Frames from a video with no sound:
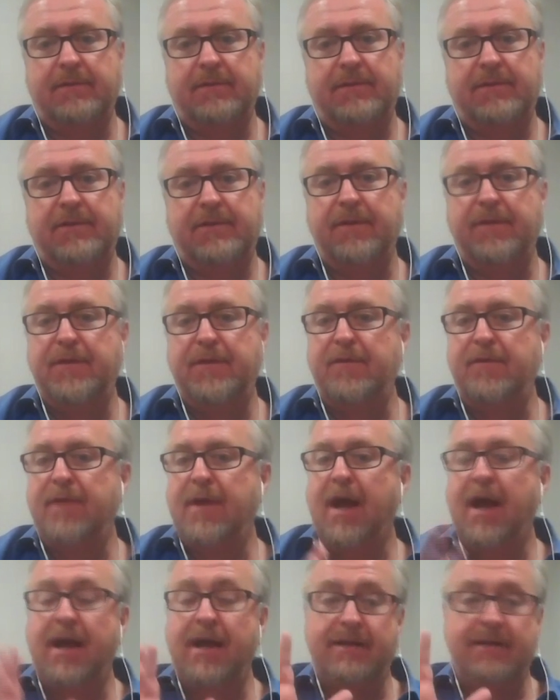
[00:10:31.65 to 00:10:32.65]
So if you've
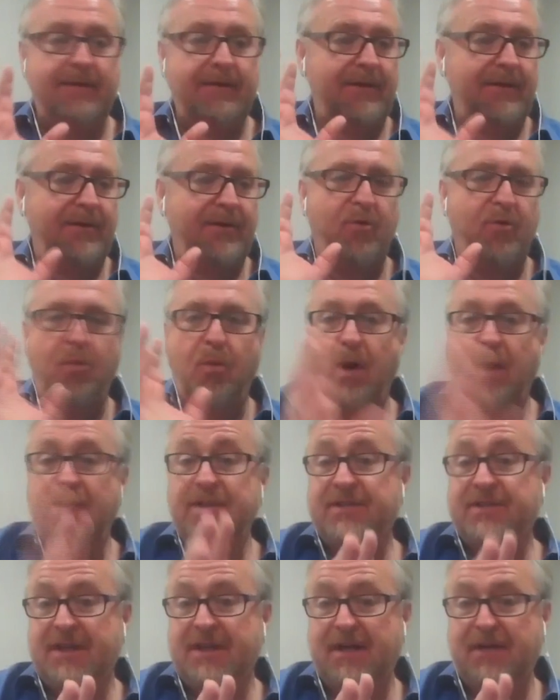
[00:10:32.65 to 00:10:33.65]
got one
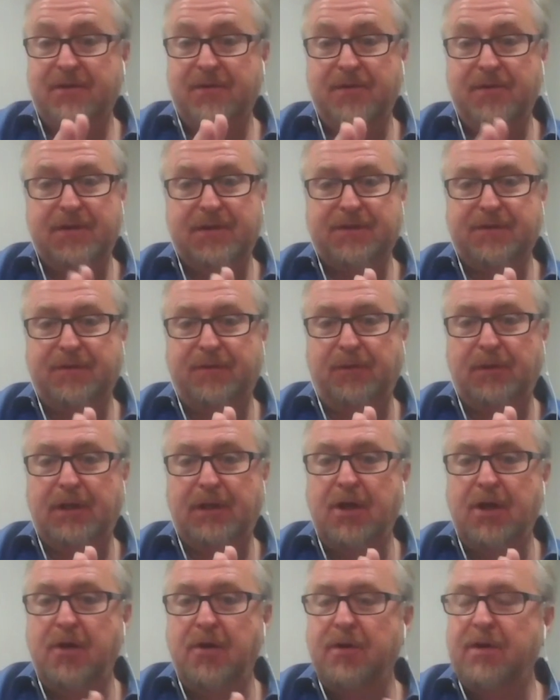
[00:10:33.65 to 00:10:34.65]
sector that's fully
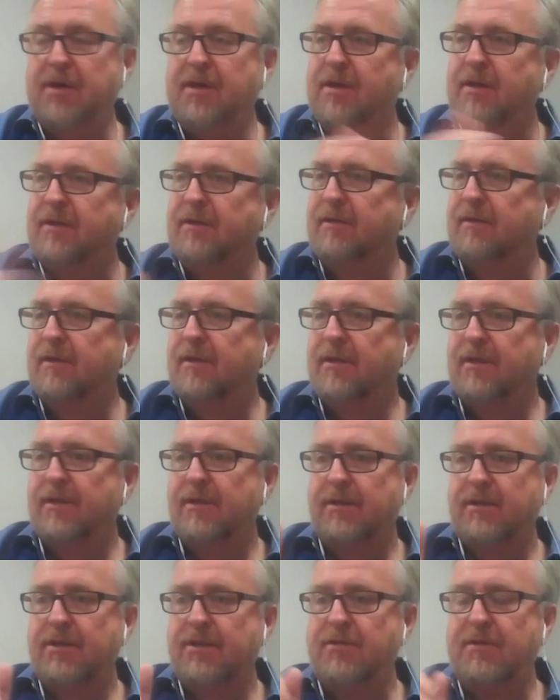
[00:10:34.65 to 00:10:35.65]
loaded and
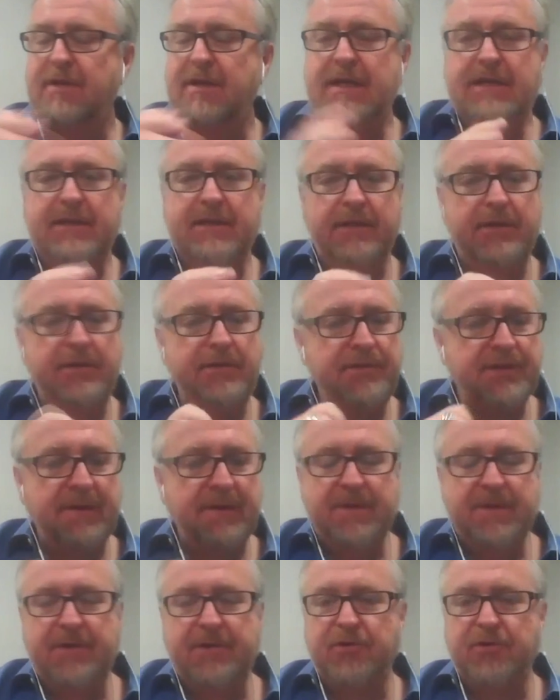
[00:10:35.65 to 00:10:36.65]
you need to do
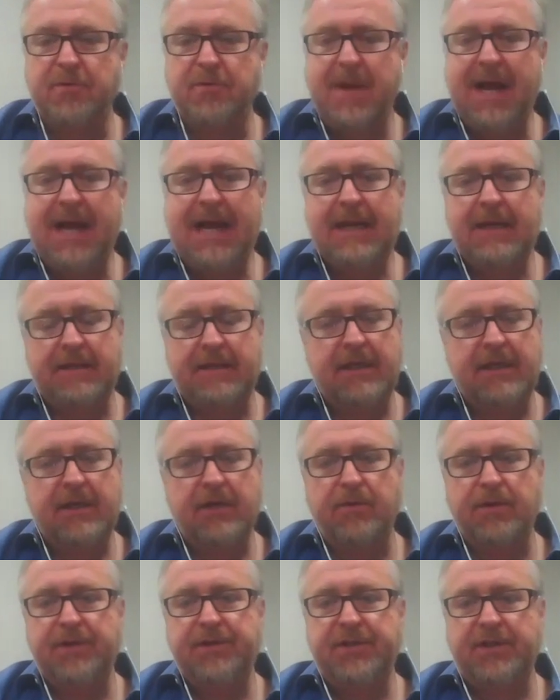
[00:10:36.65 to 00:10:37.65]
something dramatic to
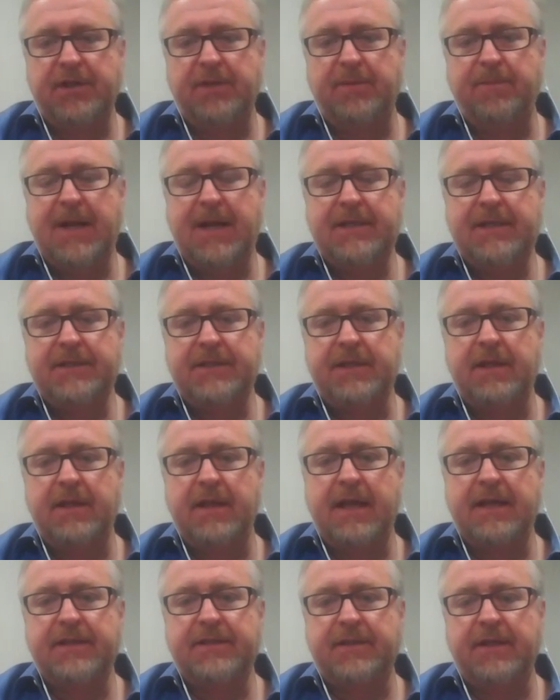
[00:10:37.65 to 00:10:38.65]
increase the capacity
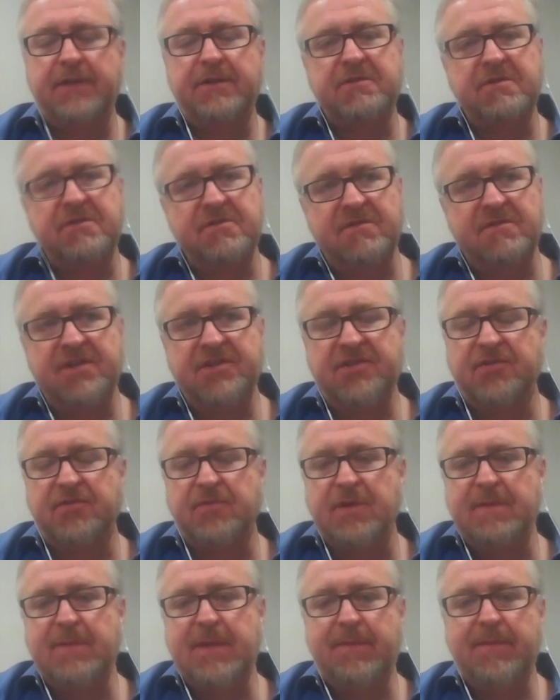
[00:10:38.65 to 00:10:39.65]
of that sector, this
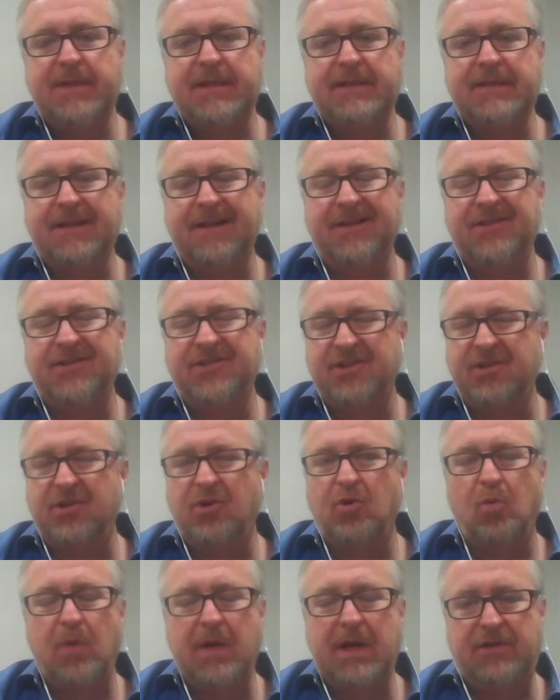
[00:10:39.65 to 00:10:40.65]
3-beam antenna is a
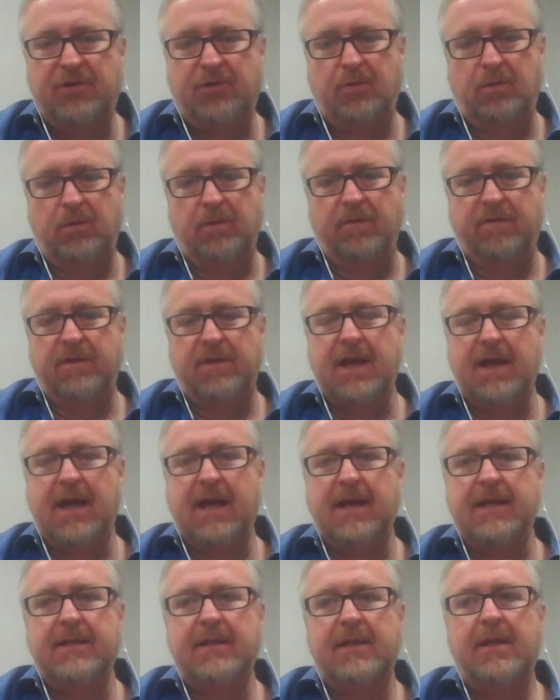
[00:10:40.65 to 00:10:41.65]
great tool for
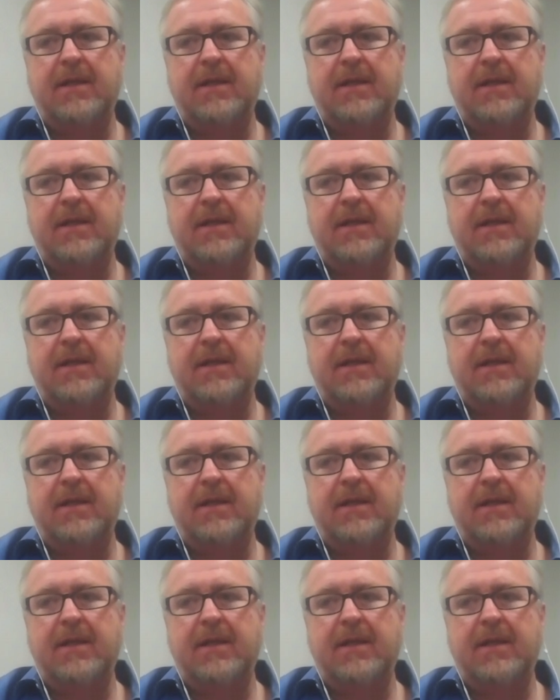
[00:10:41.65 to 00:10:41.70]
that.